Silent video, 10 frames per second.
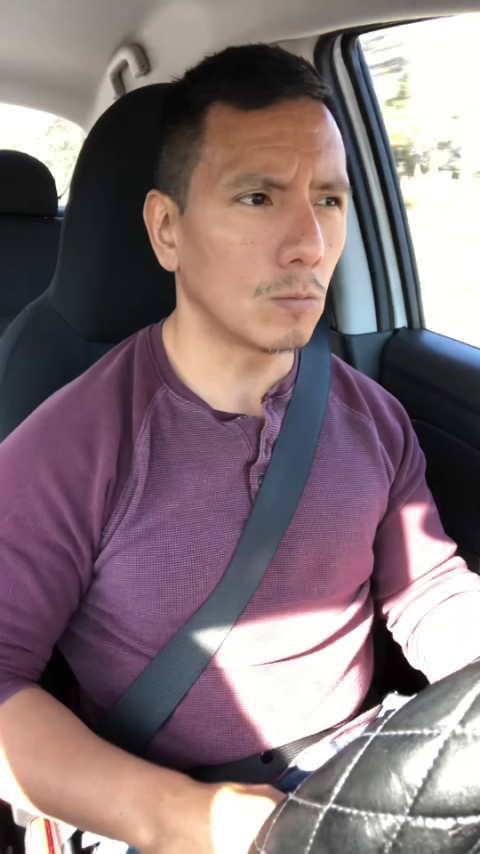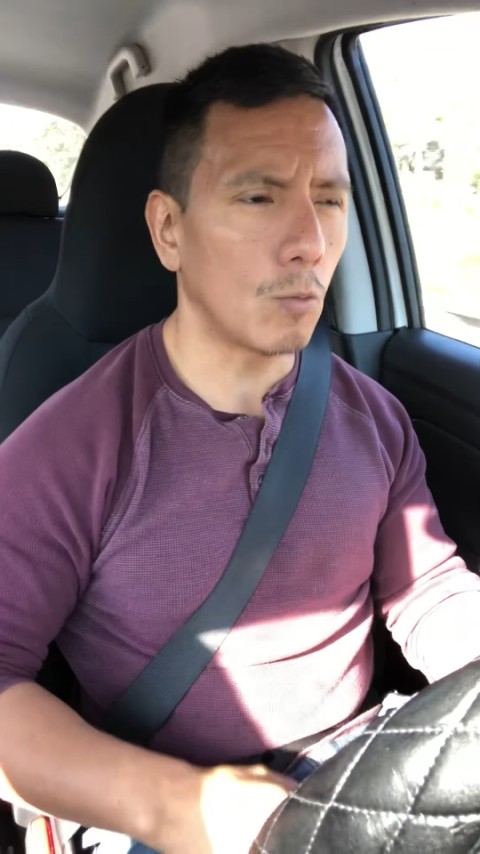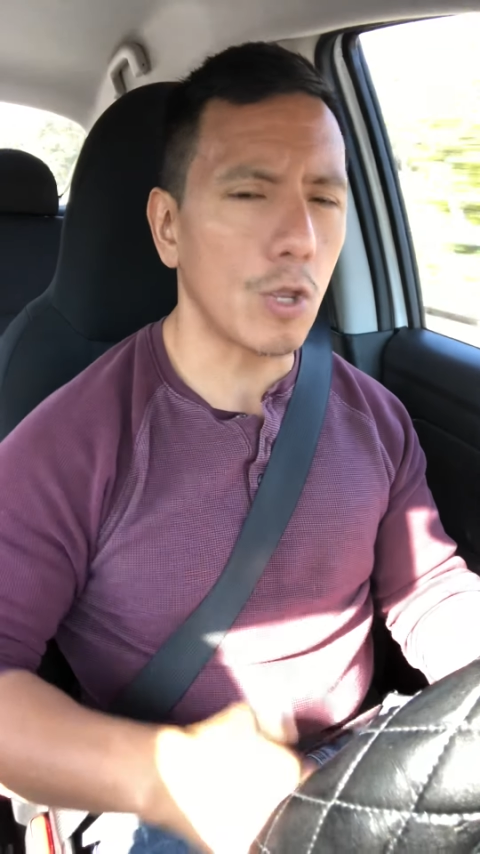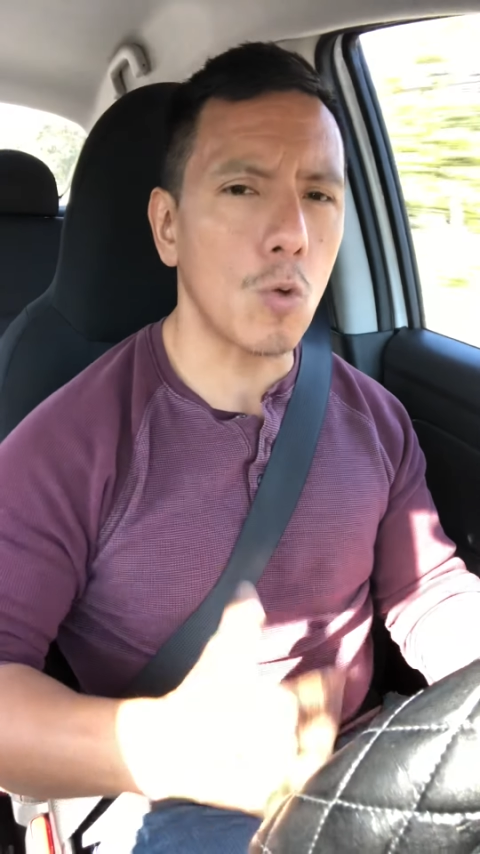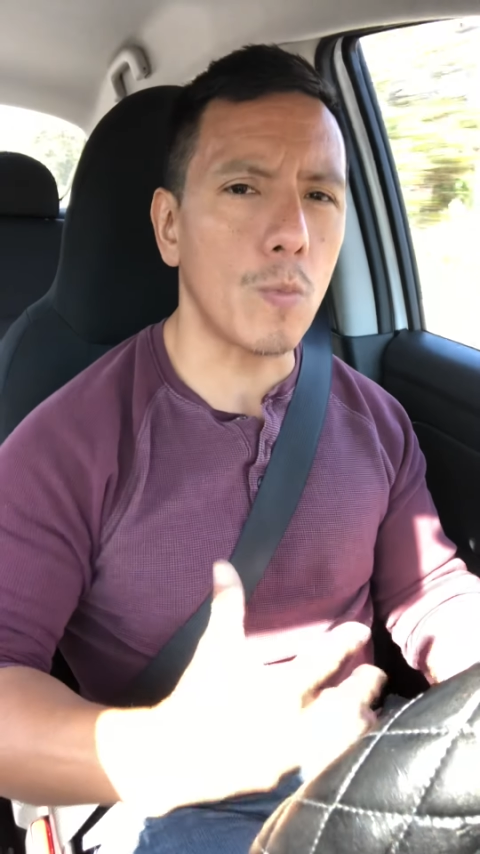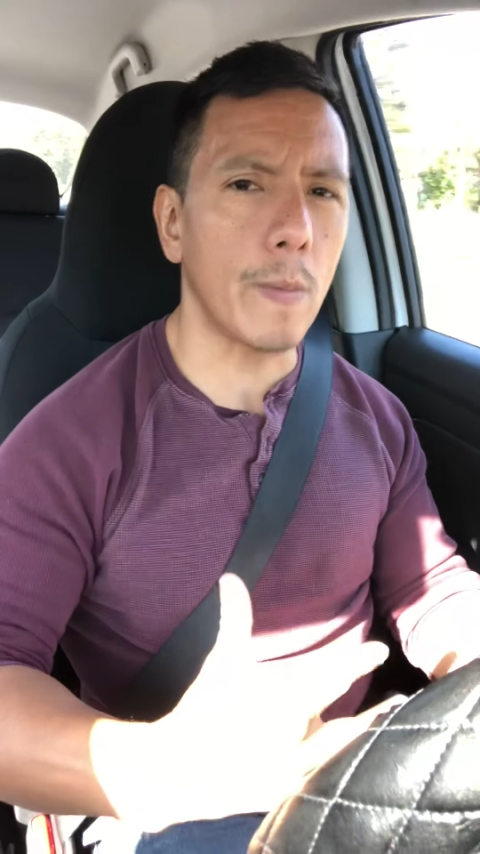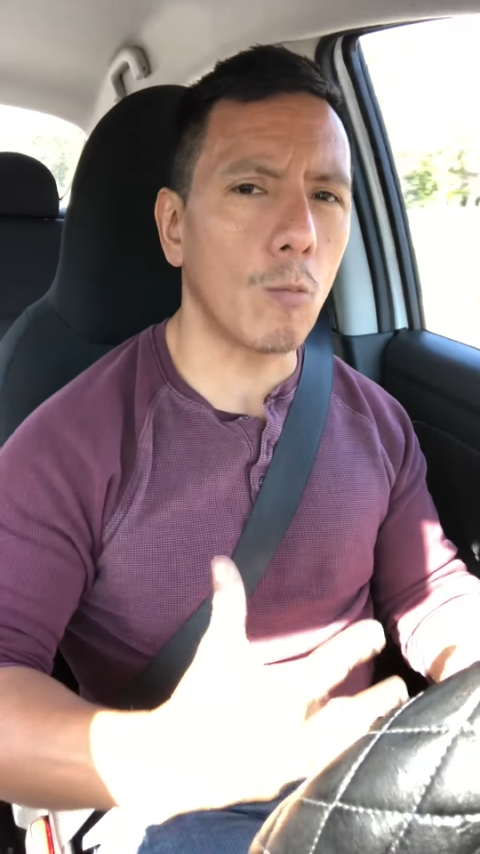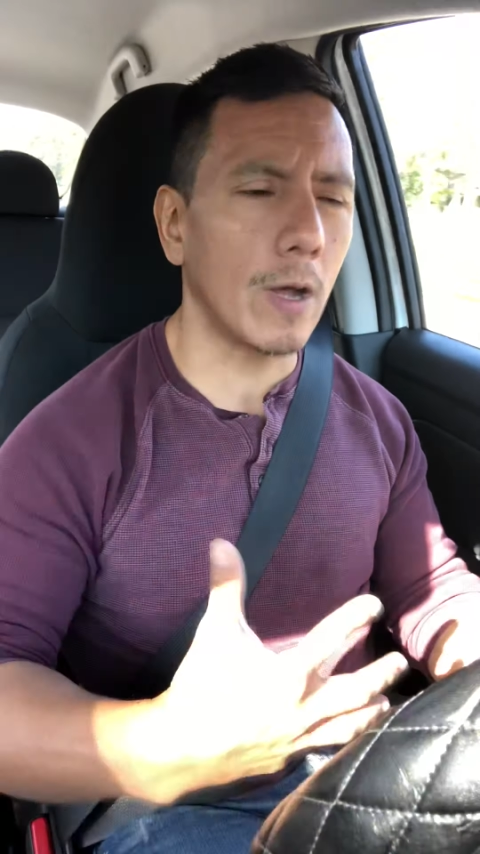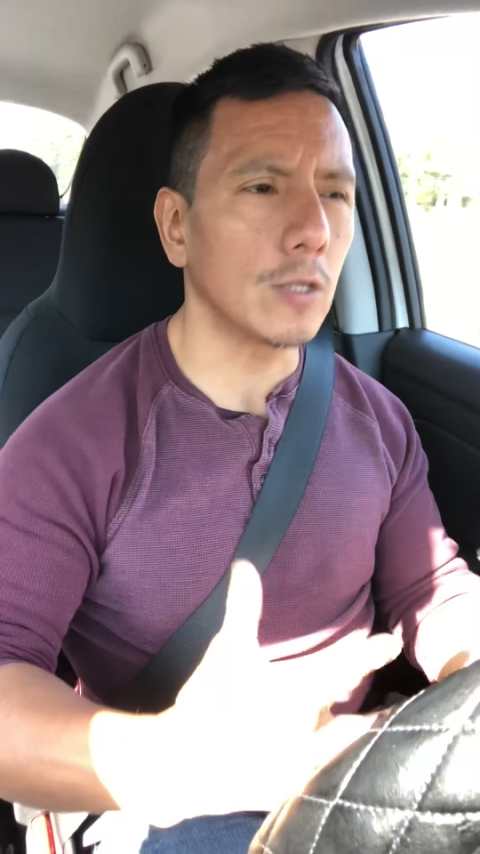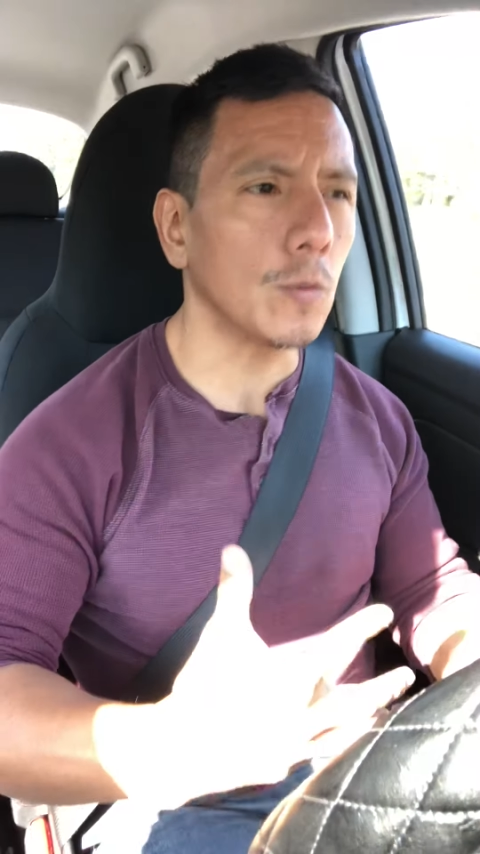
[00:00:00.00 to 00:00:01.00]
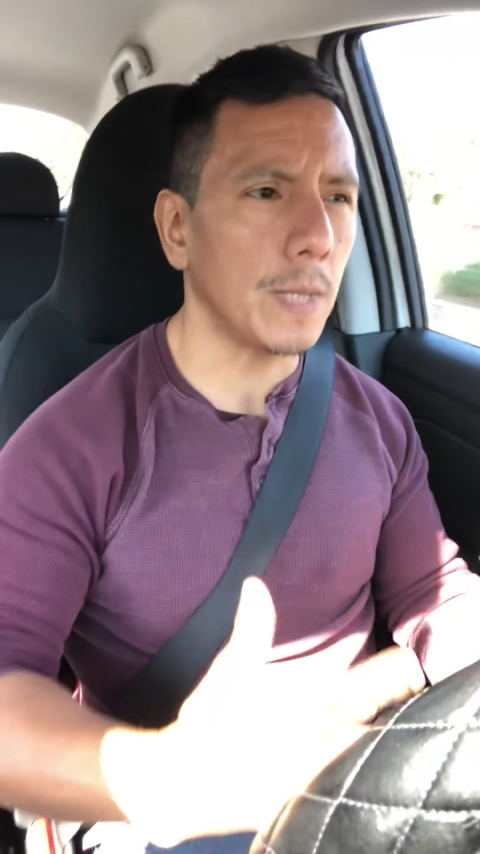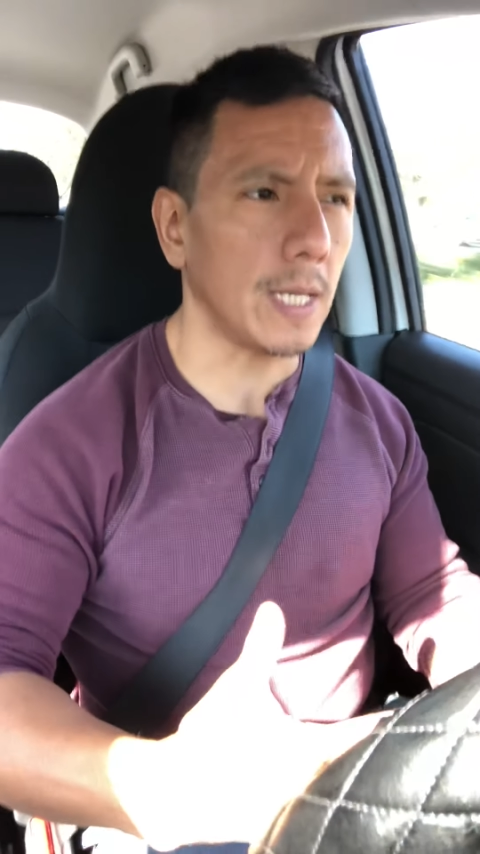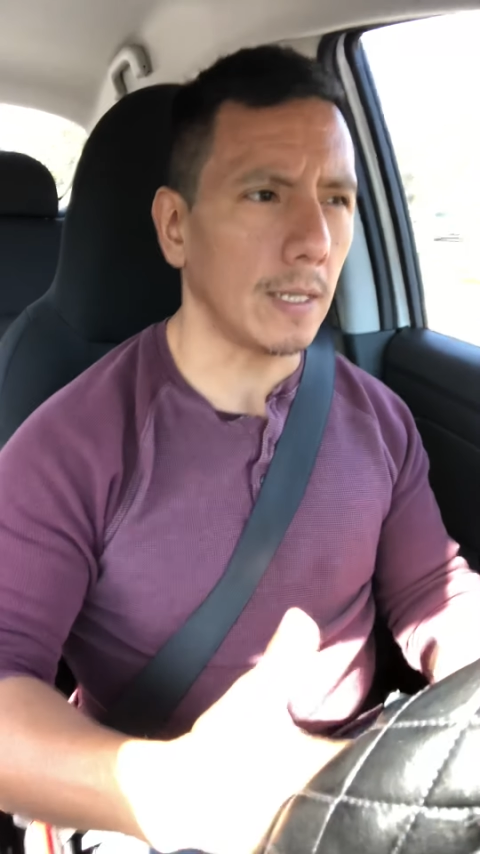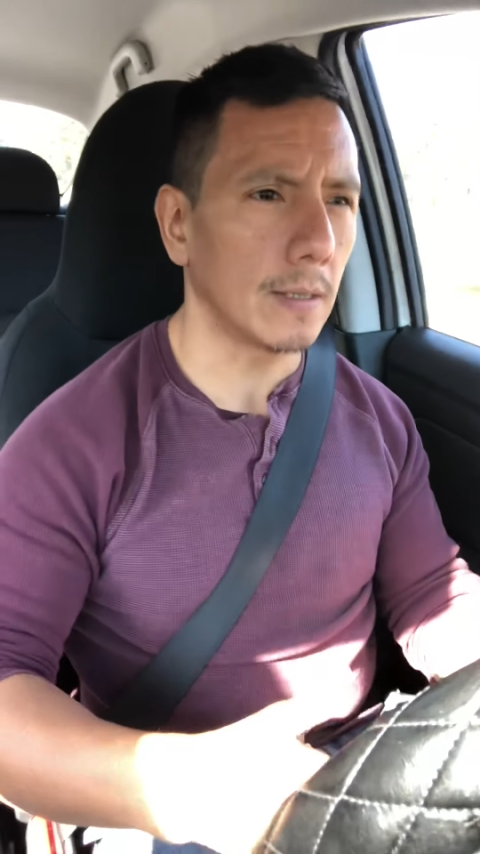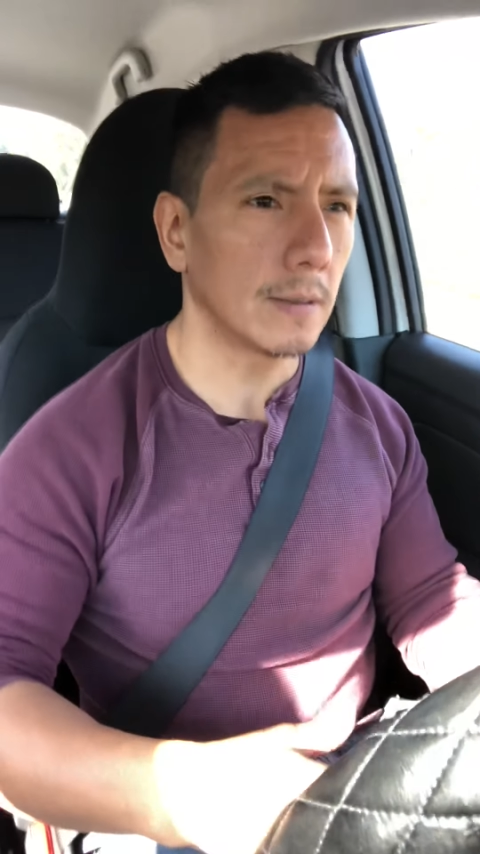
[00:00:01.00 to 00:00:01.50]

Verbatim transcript: what you want to be